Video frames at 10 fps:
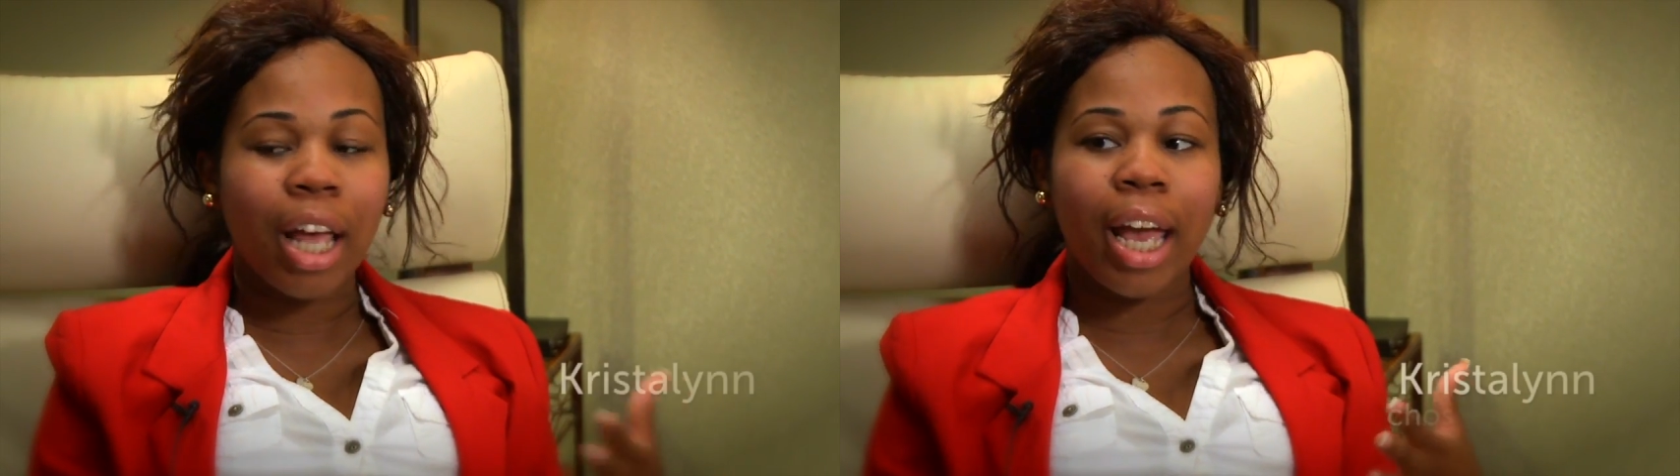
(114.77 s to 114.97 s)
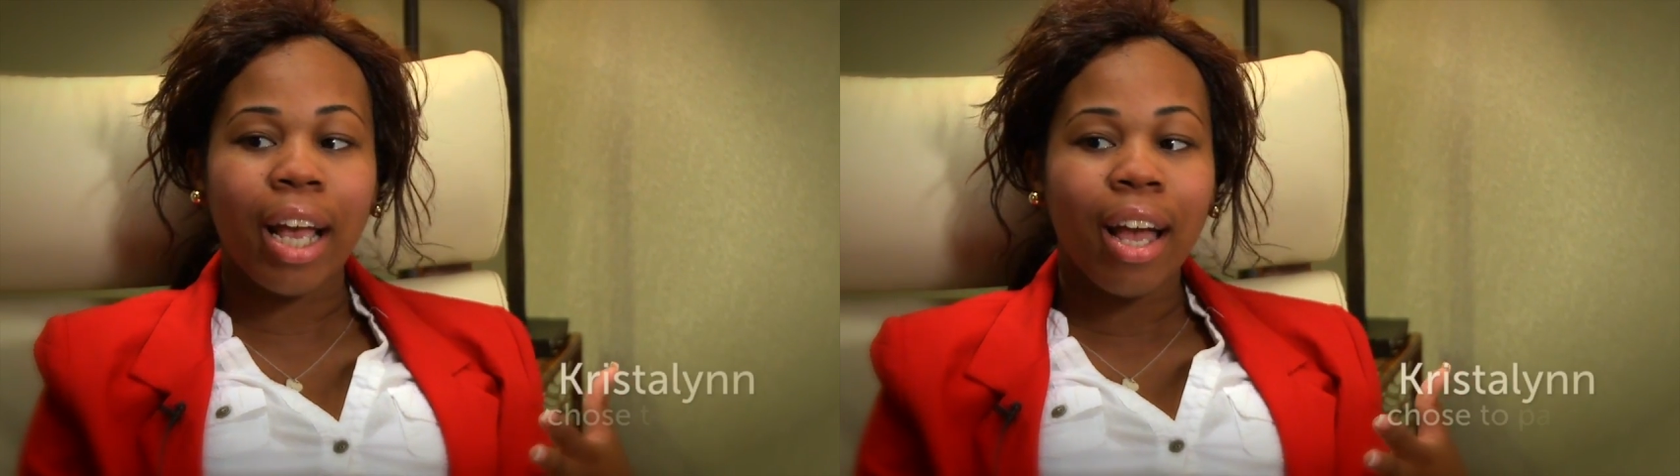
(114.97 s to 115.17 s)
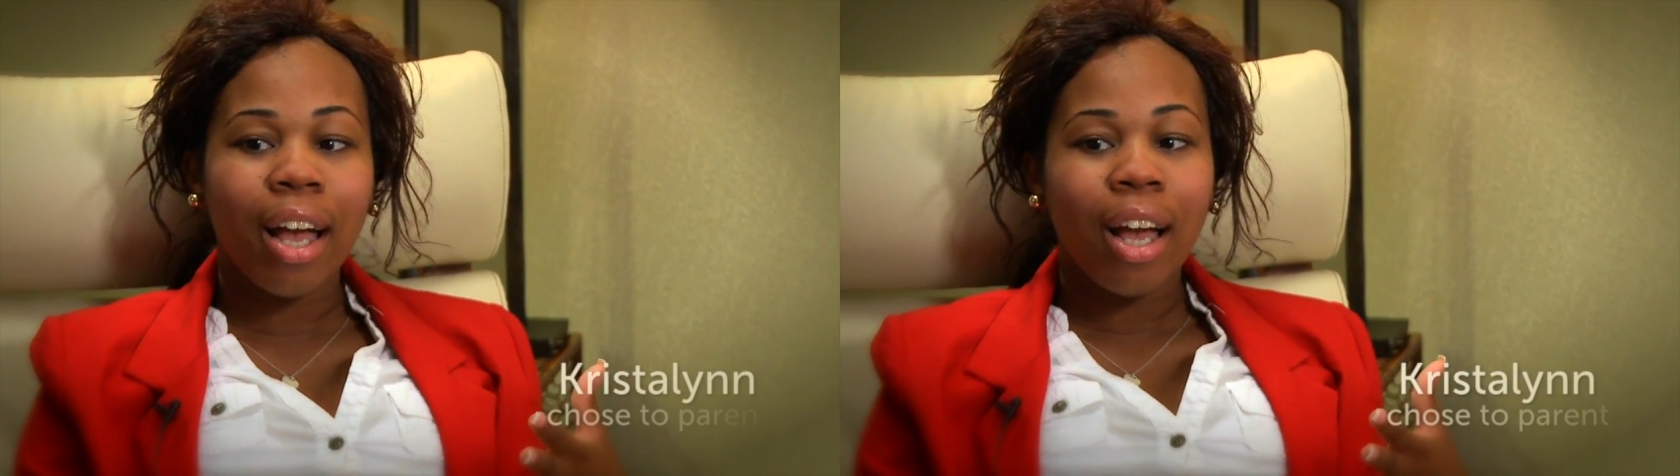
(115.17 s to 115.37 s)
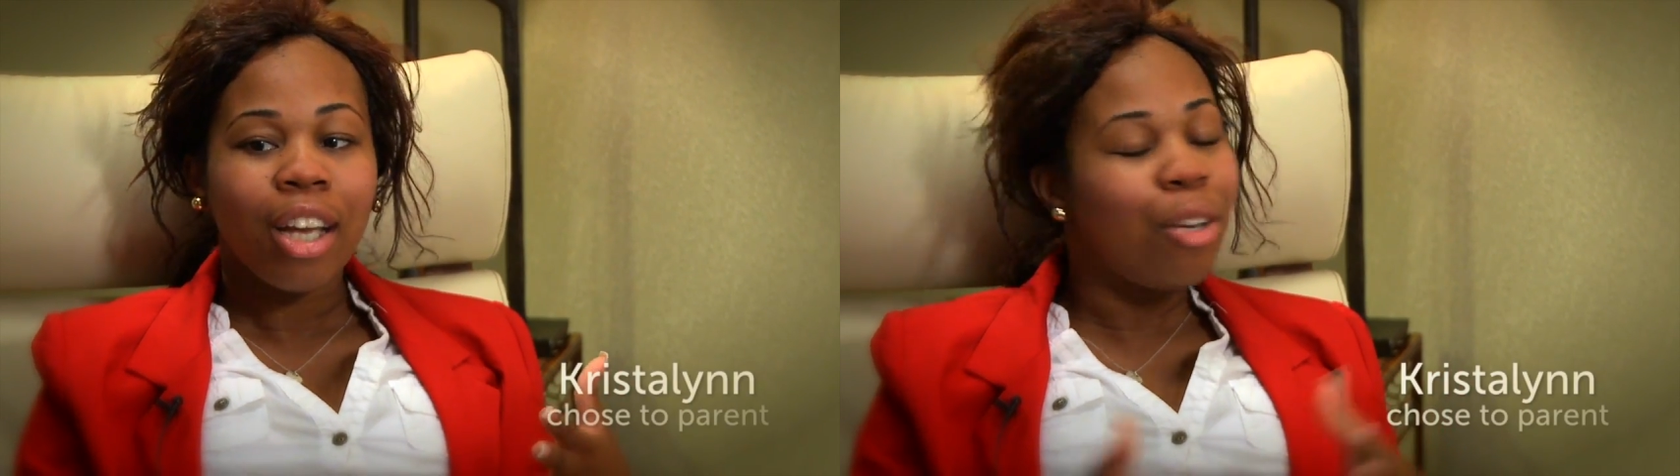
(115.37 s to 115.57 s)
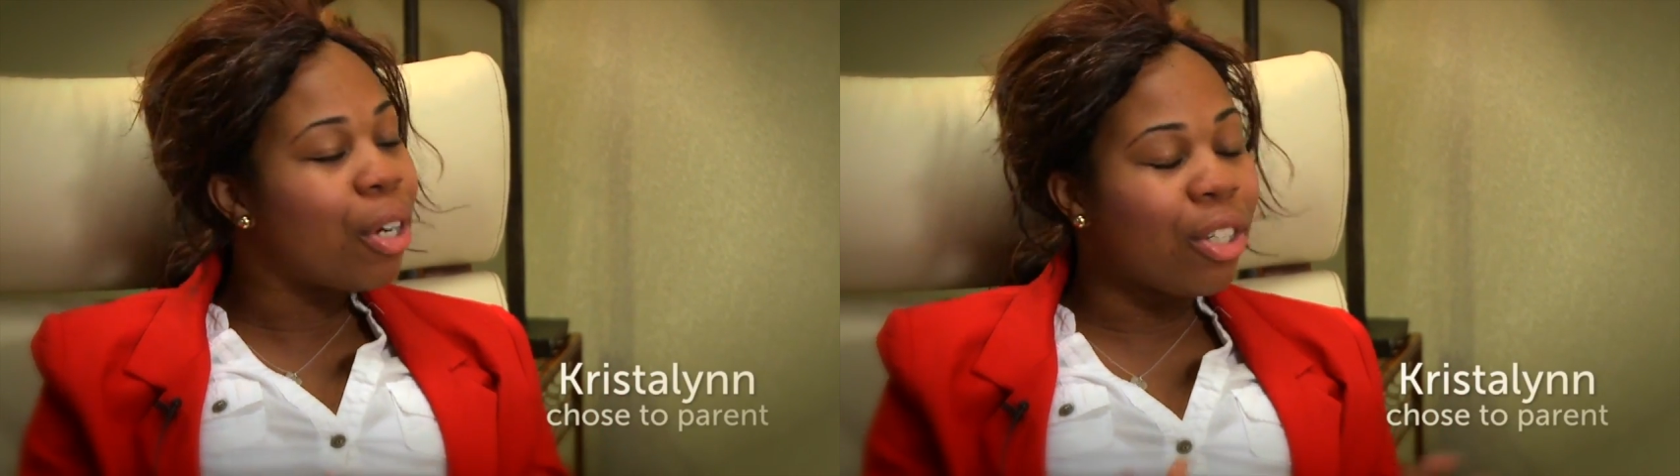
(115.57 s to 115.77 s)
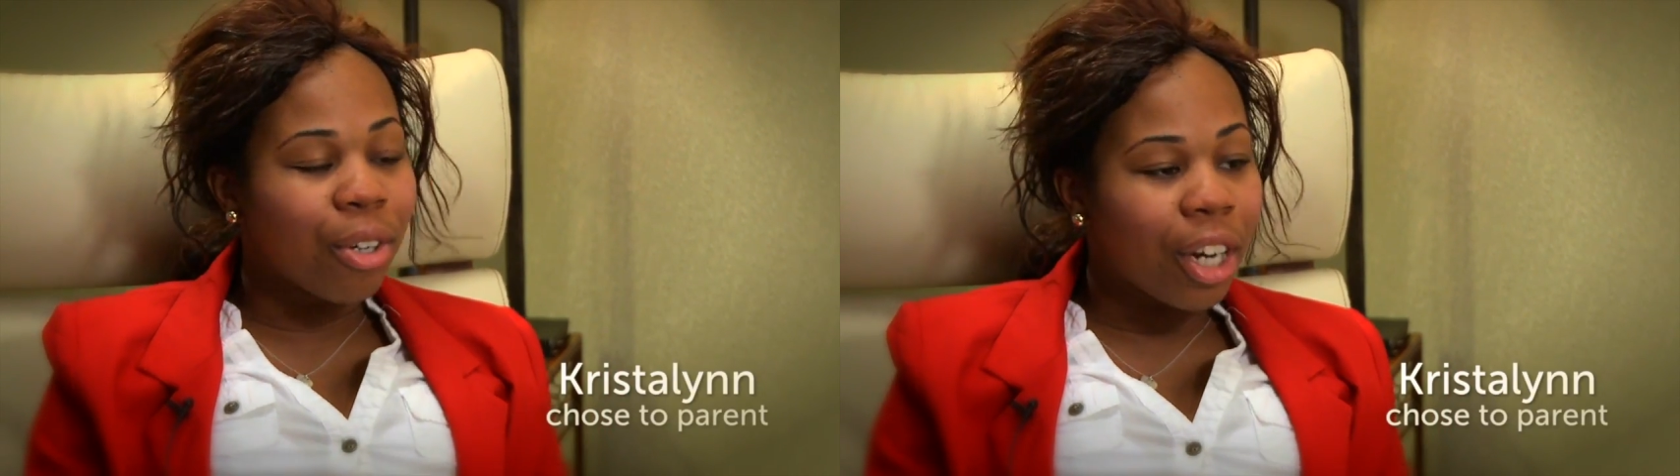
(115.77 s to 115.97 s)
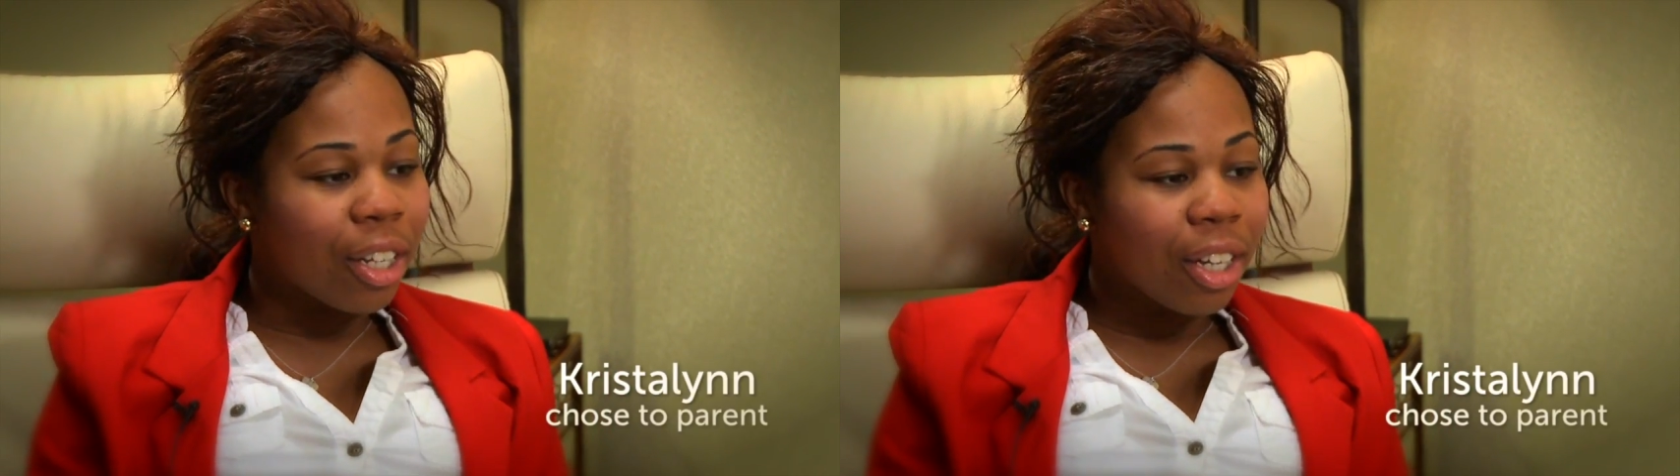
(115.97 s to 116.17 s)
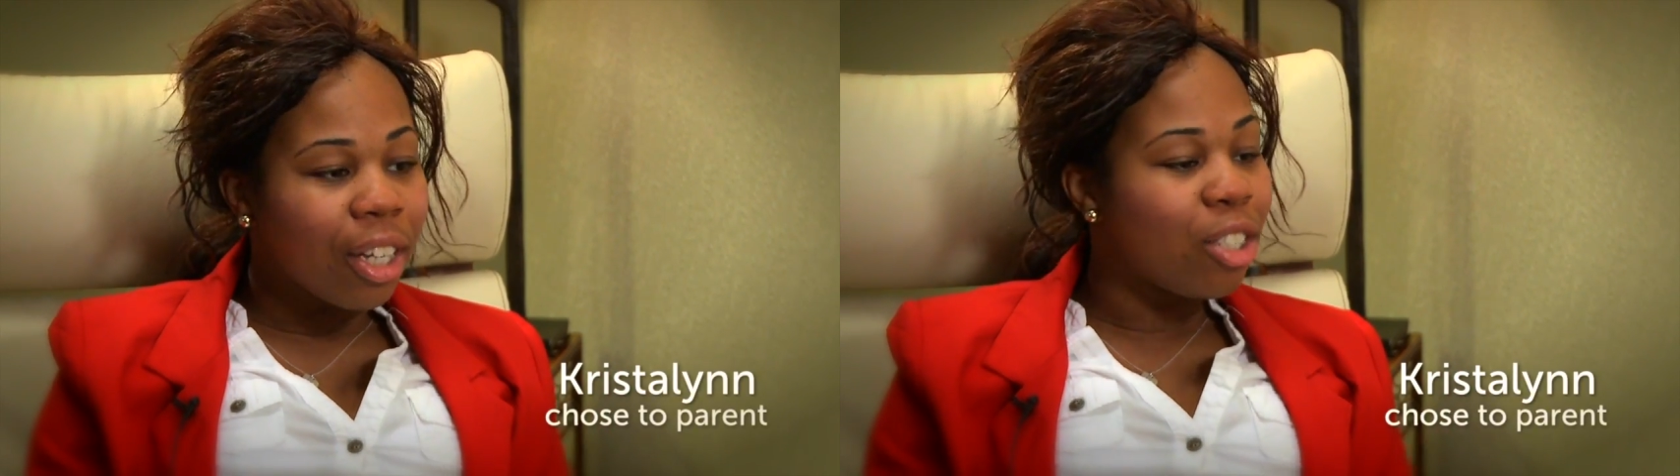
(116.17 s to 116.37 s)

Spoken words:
like, you can do it.